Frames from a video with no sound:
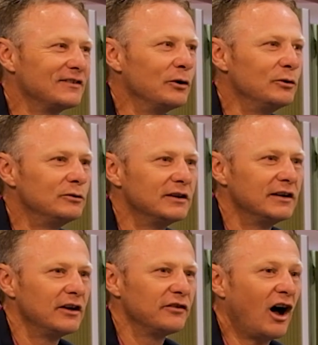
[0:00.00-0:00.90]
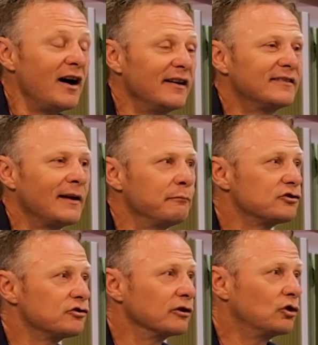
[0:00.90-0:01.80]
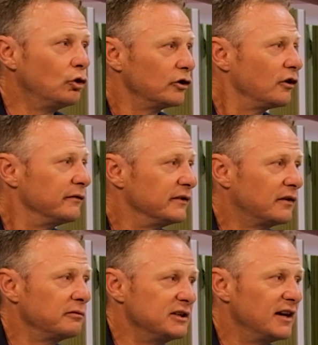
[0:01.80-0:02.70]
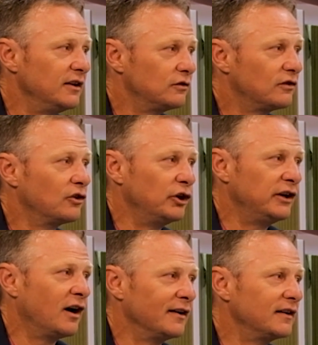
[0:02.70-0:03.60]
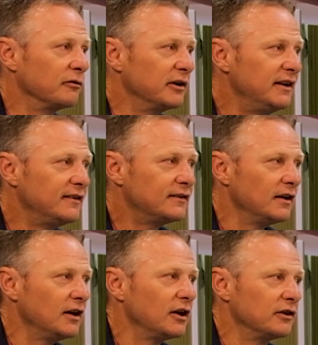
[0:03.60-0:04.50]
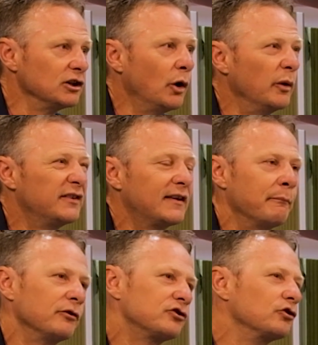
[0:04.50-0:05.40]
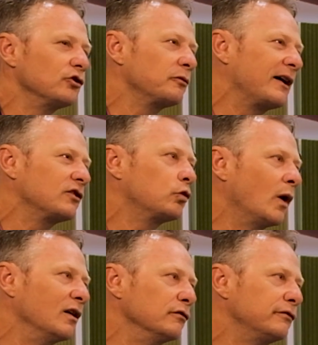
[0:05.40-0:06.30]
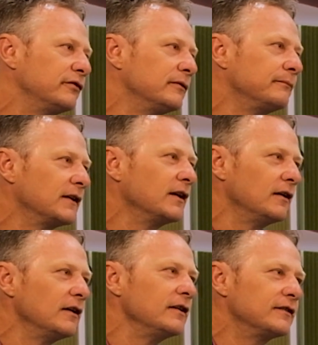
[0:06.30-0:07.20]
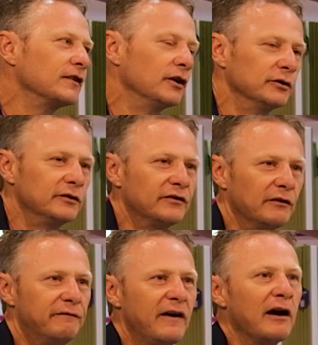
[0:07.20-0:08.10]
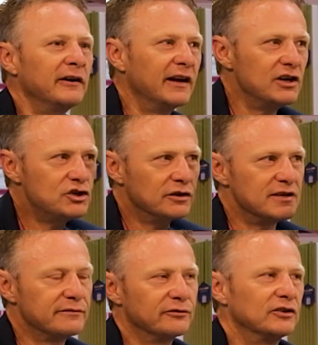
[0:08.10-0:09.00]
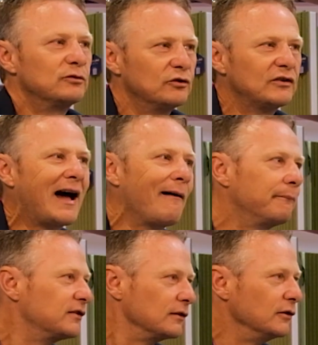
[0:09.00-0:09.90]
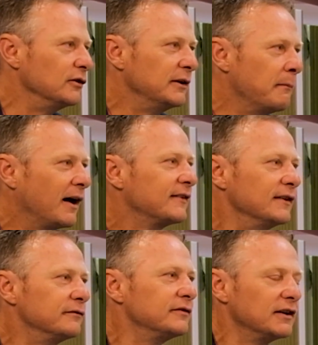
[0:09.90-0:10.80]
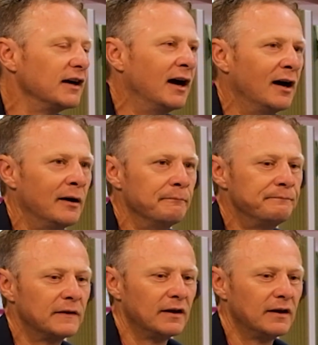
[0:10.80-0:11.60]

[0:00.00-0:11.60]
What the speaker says: So the highest temperature recorded over the 3 days was 39 degrees. The lowest temperature is about 12. So the variation difference was absolutely massive. And